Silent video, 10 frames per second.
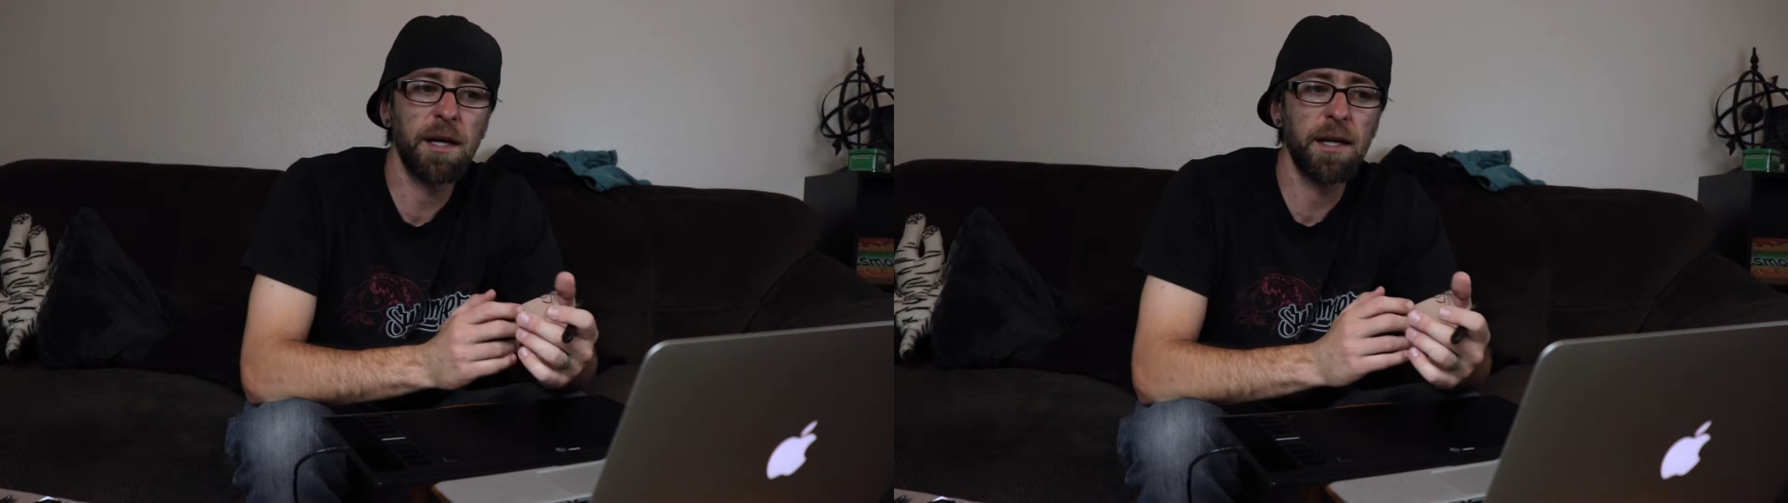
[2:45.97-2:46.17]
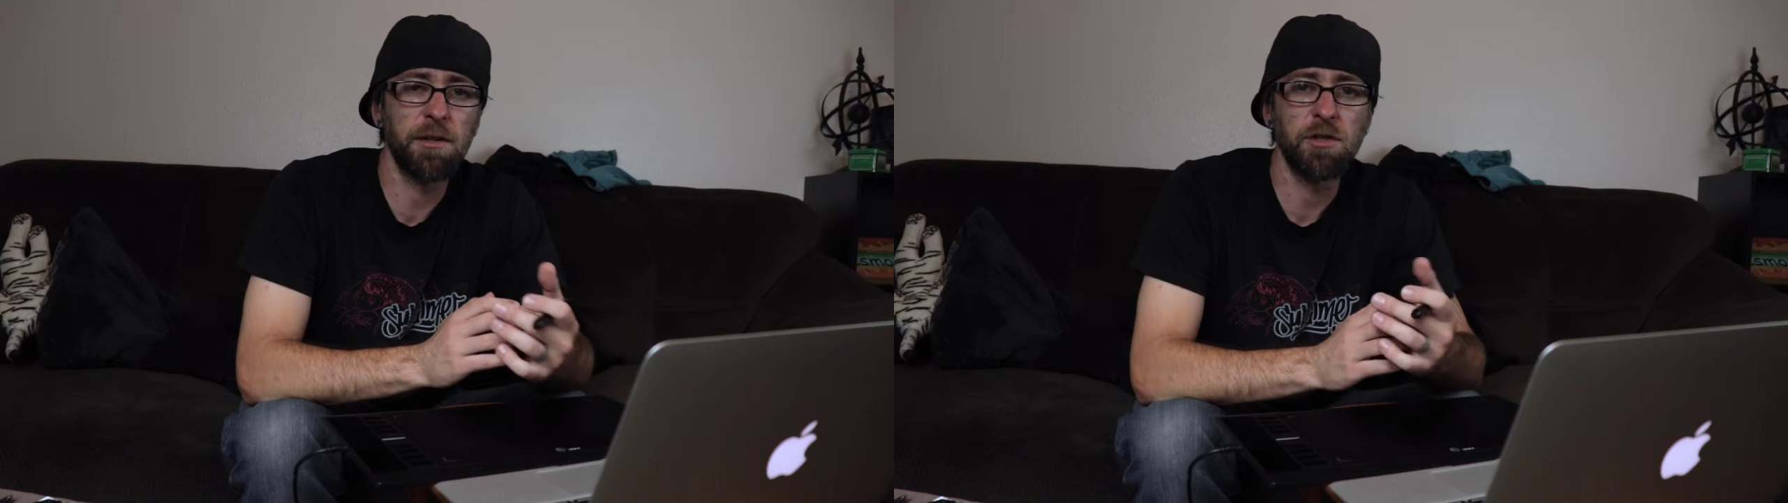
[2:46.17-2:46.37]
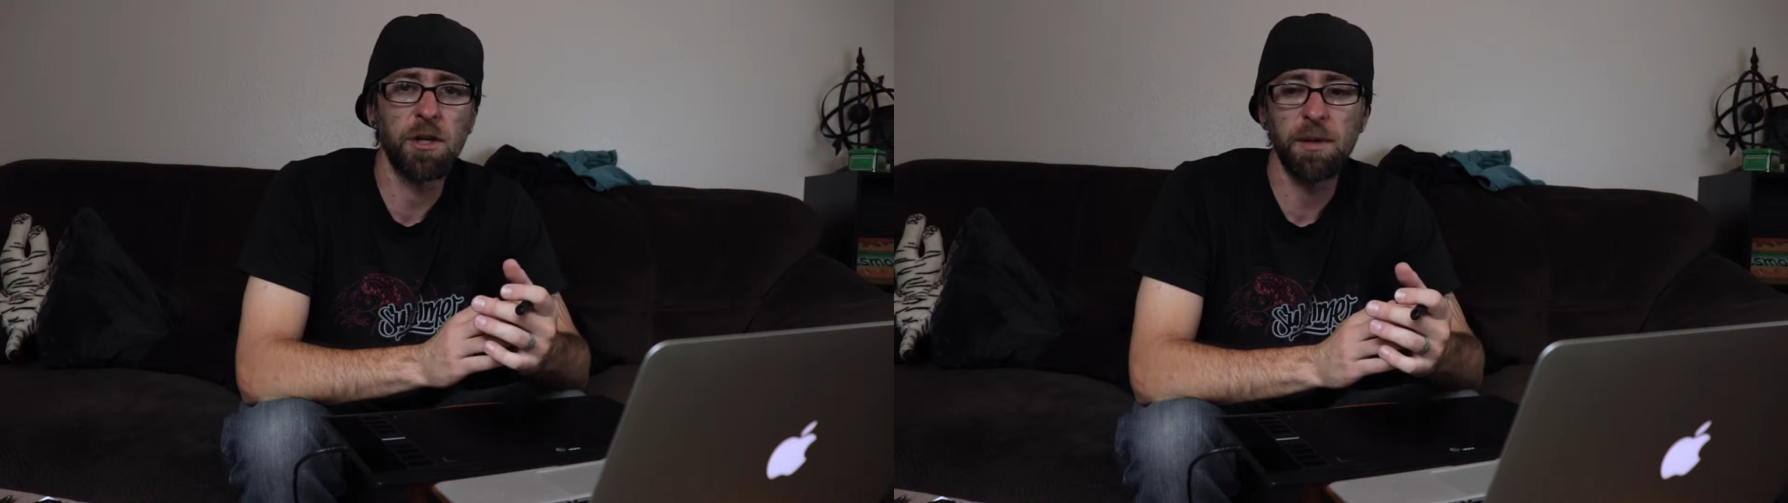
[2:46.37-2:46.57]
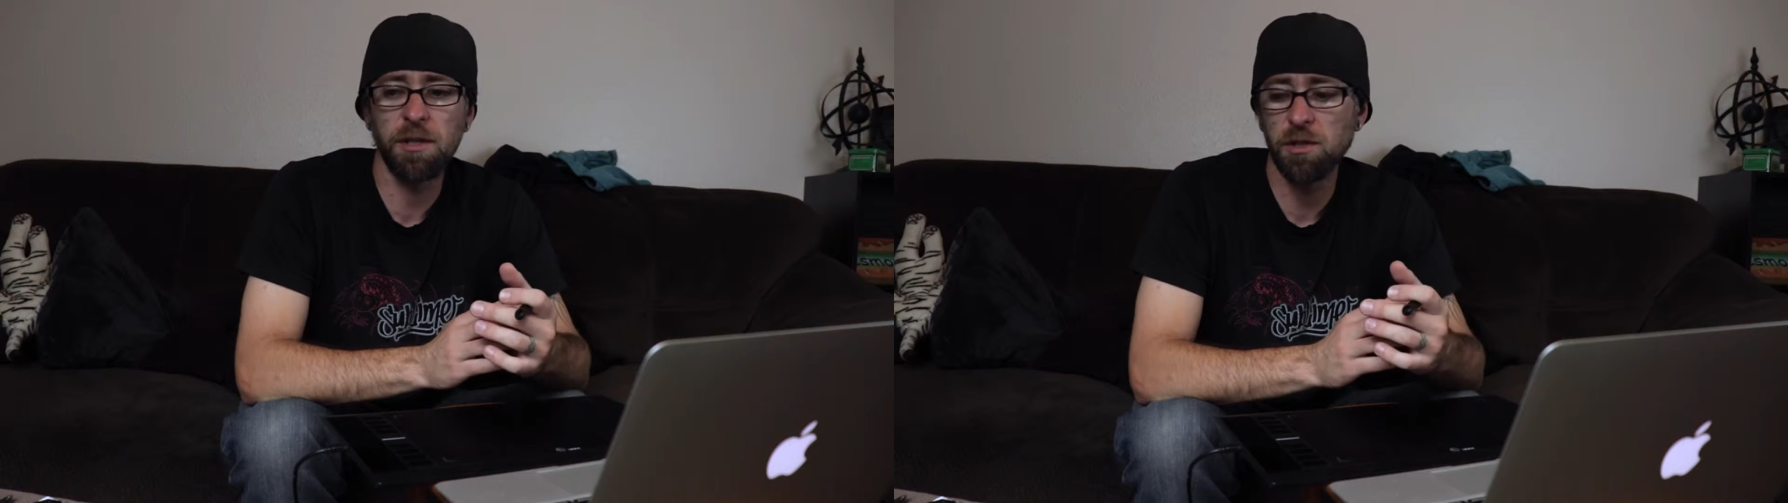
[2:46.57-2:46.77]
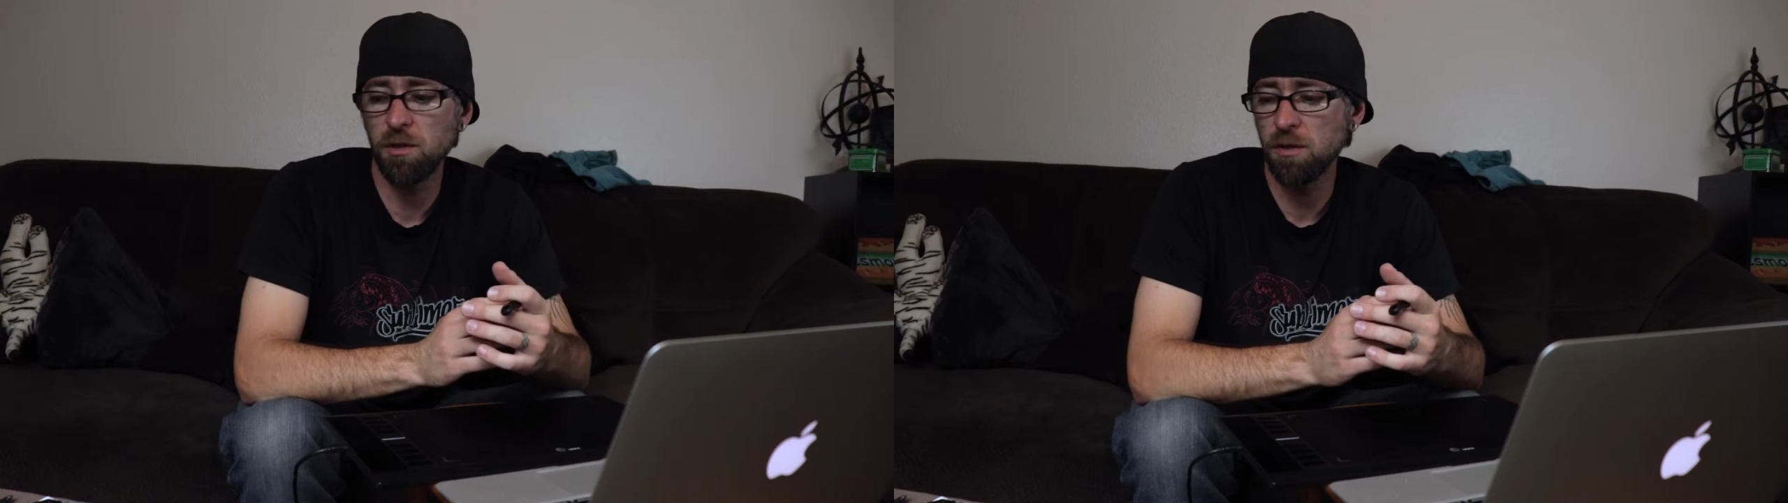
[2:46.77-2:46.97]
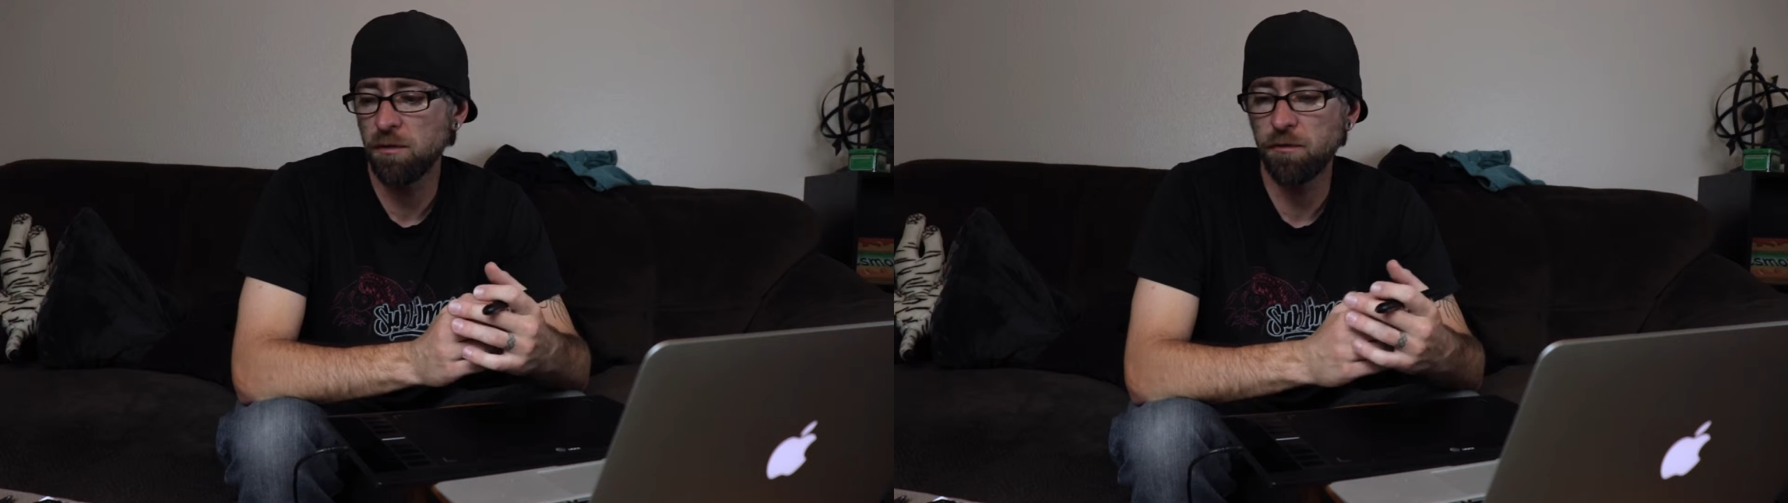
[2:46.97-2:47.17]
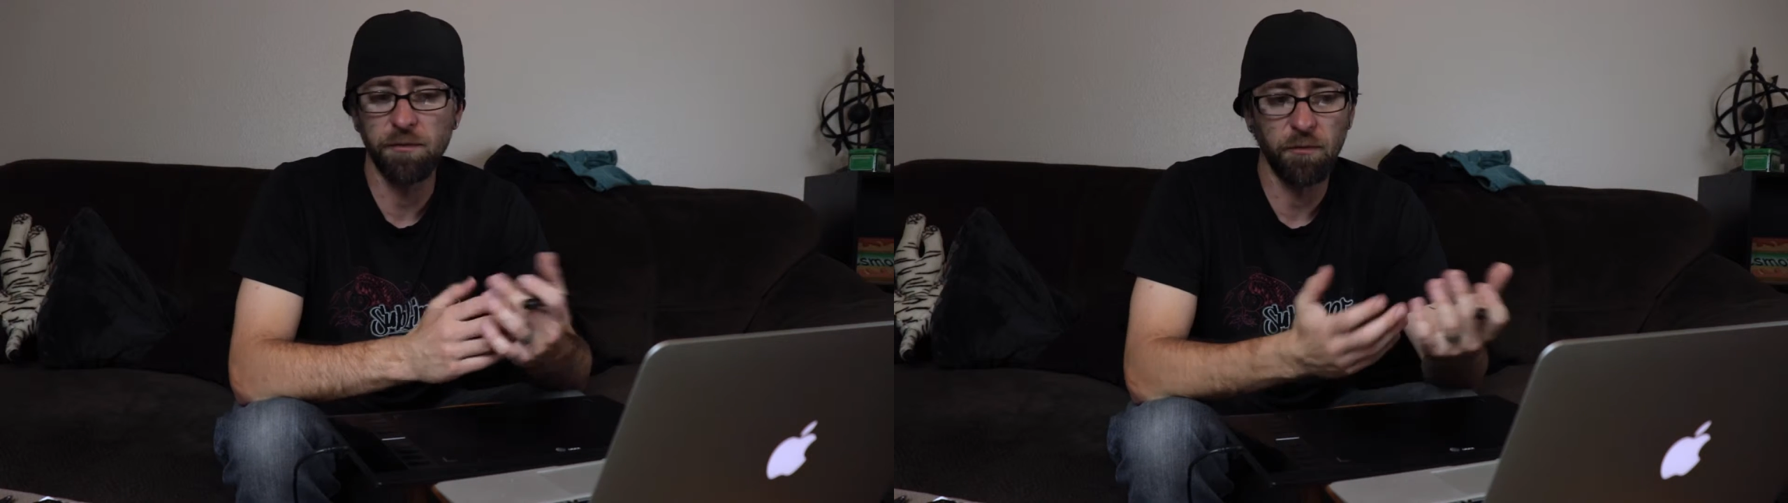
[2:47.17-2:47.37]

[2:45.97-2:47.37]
and jump into